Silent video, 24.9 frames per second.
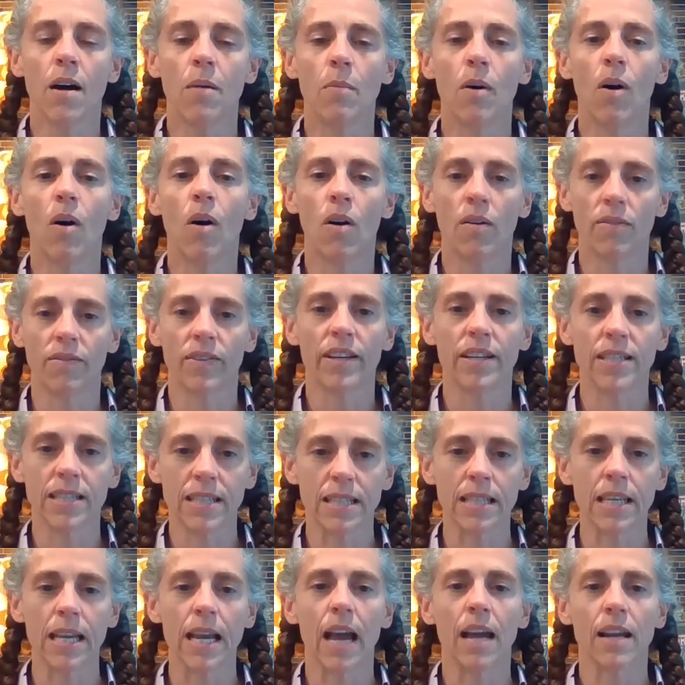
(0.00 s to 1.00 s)

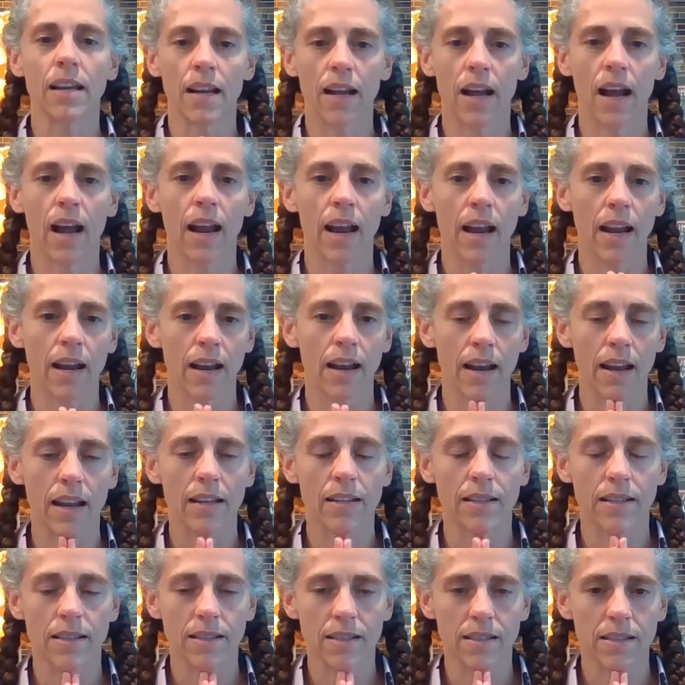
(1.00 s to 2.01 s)
obviously,
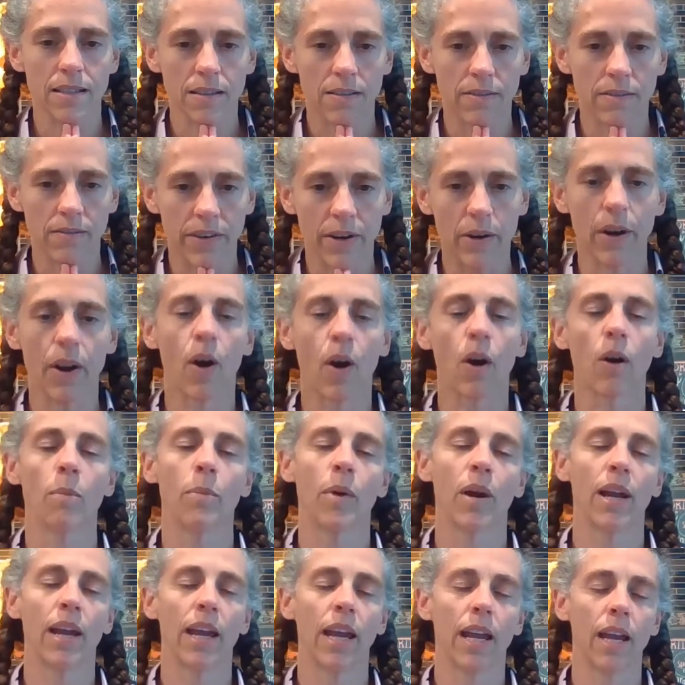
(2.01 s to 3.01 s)
it's very
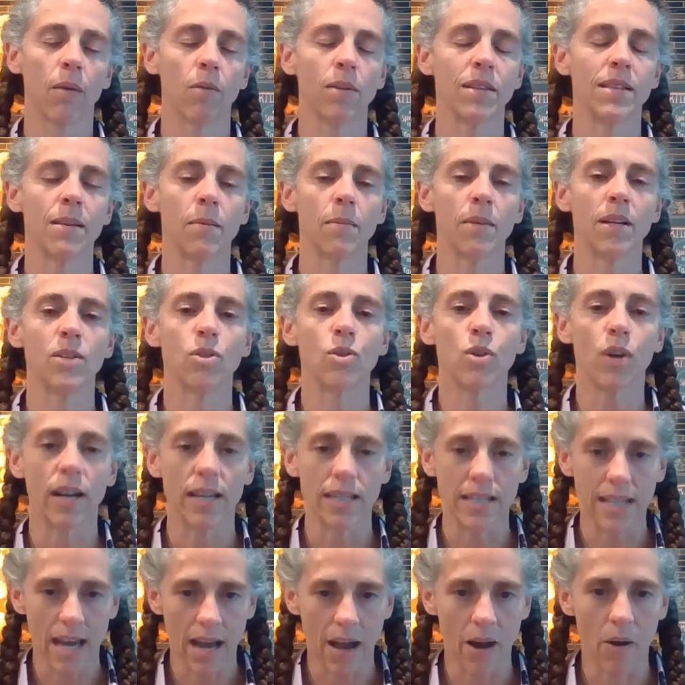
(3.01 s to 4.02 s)
heartbreaking when somebody's trying
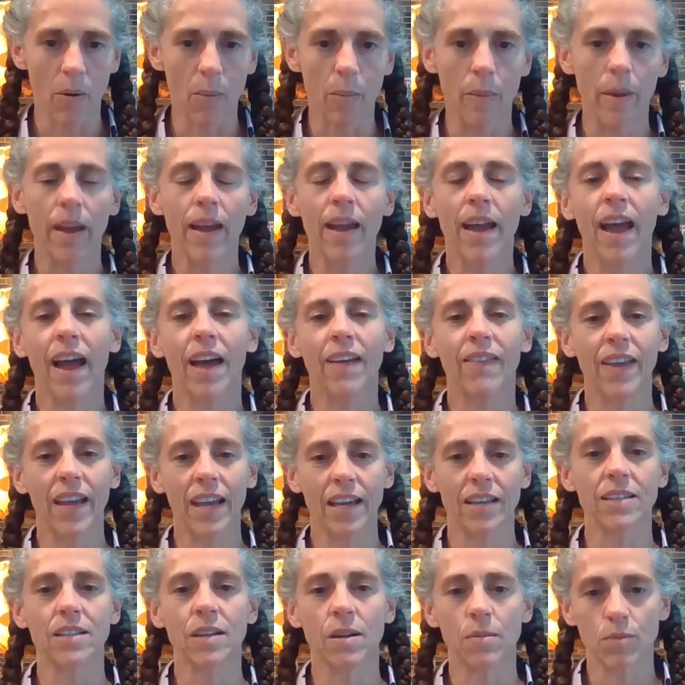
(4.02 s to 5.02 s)
to help and they
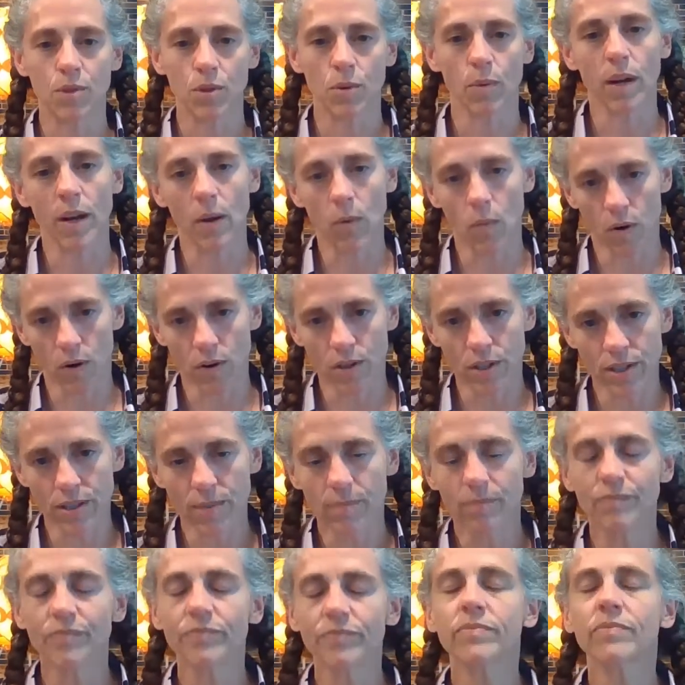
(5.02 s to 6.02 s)
end up doing worse.
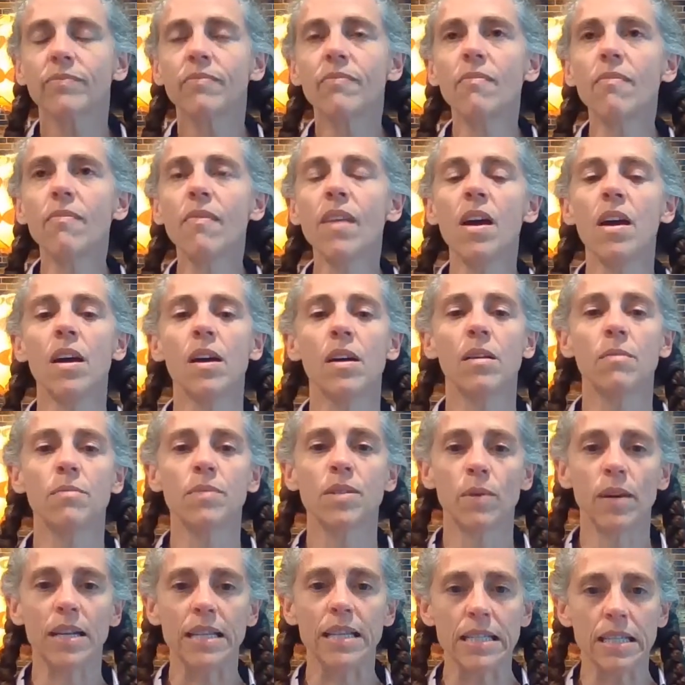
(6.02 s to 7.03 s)
So
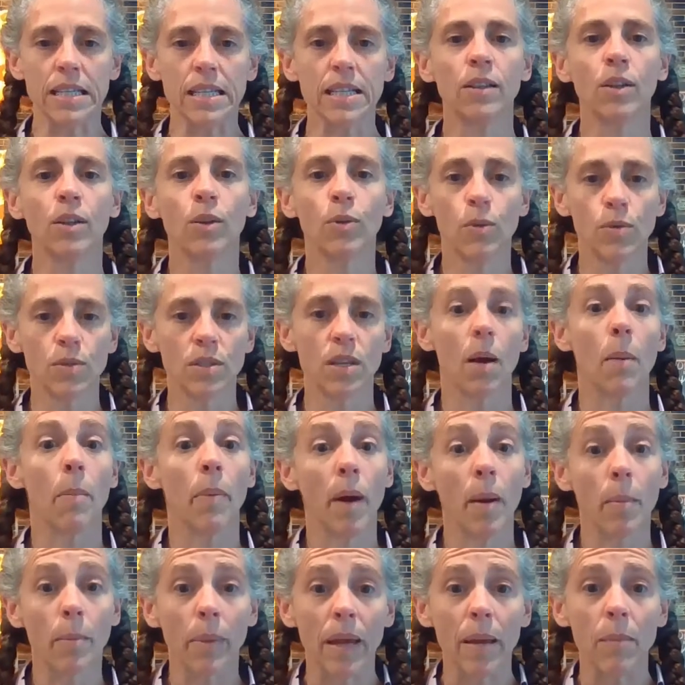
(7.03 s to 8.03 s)
I did lose a
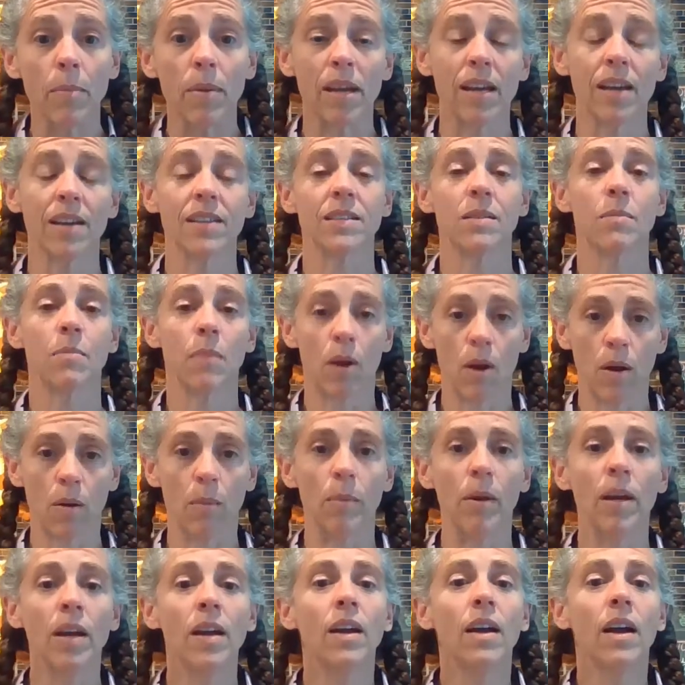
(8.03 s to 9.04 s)
puppy because a mom
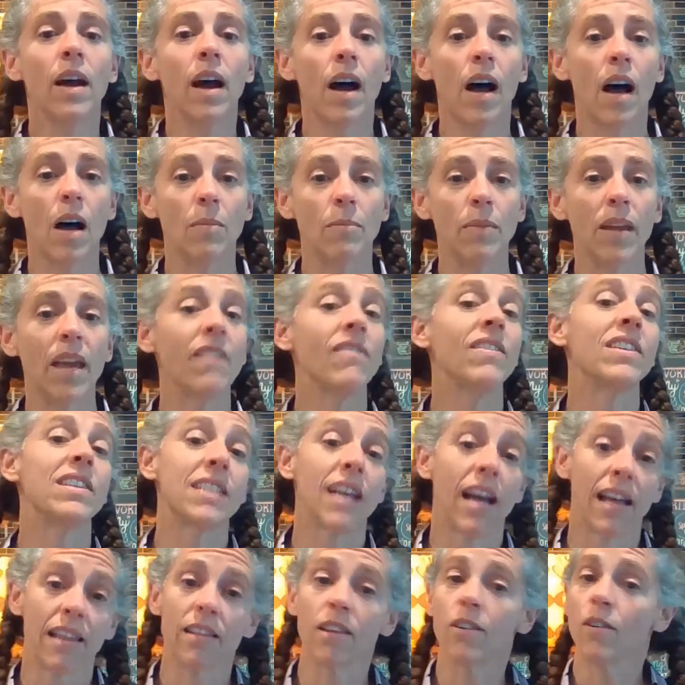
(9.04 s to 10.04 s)
gave it
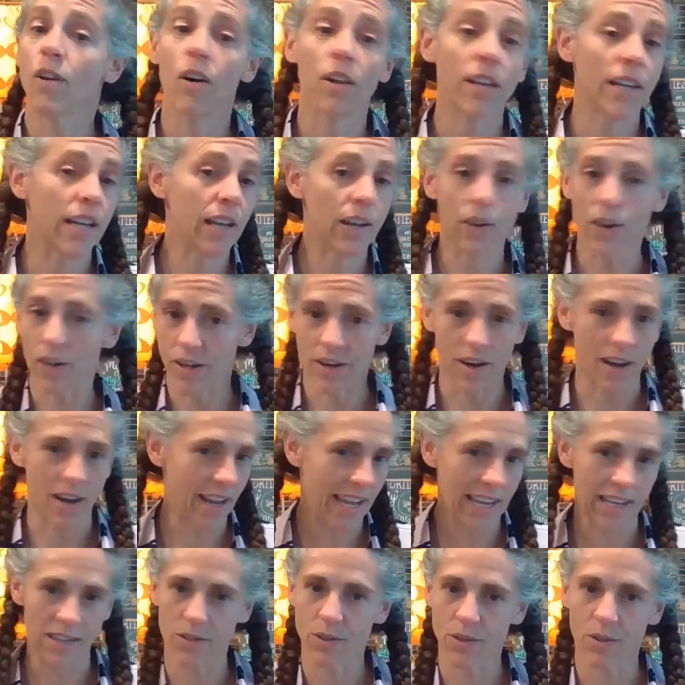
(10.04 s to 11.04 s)
Tylenol and it could not
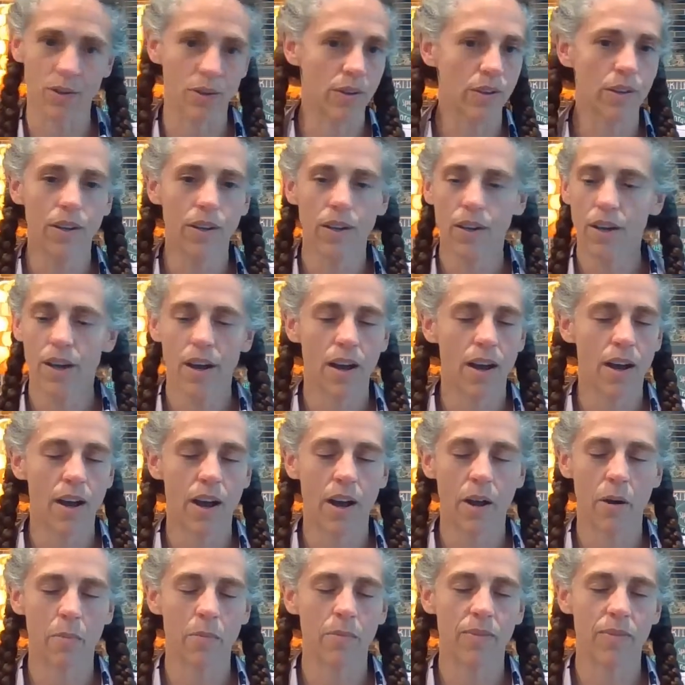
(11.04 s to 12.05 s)
handle
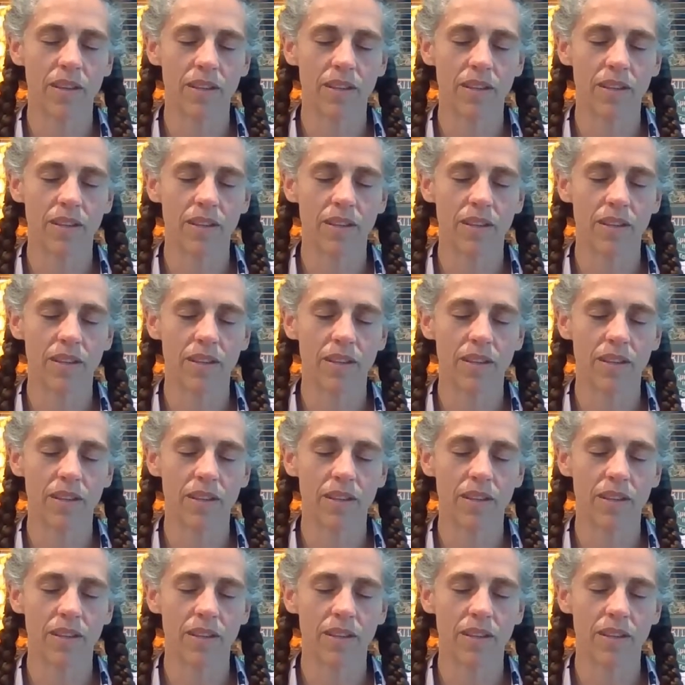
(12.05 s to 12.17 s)
the